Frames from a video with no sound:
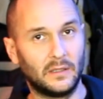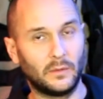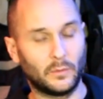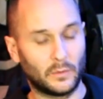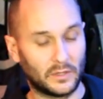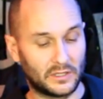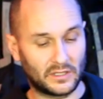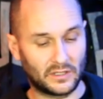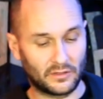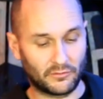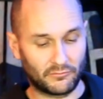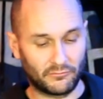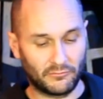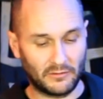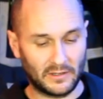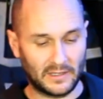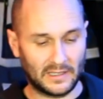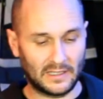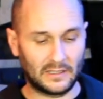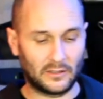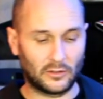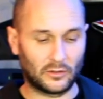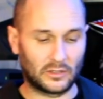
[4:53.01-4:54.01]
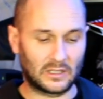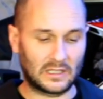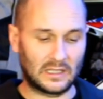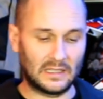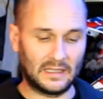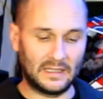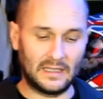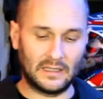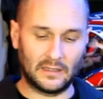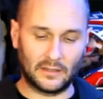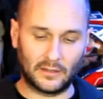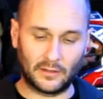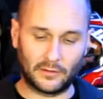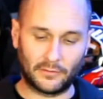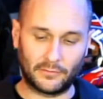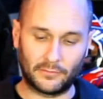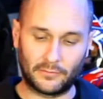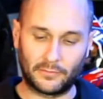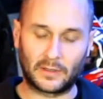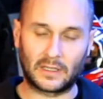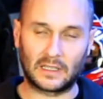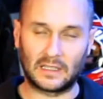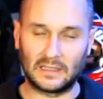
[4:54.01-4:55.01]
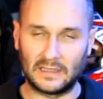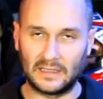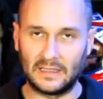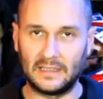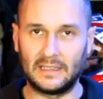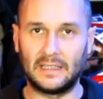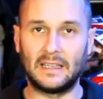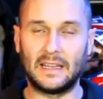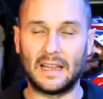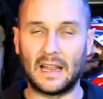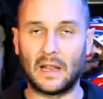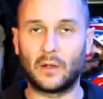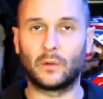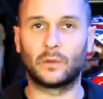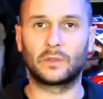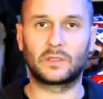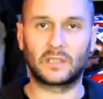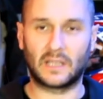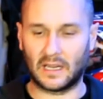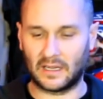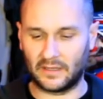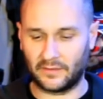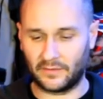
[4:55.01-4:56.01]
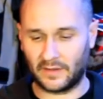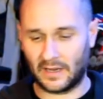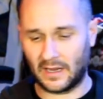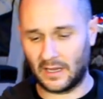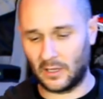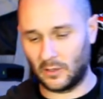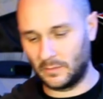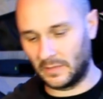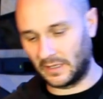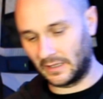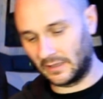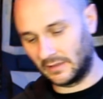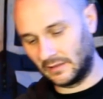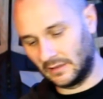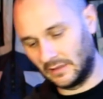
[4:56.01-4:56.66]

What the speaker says: which is a really good cleaner for cleaning the outside of your helmet.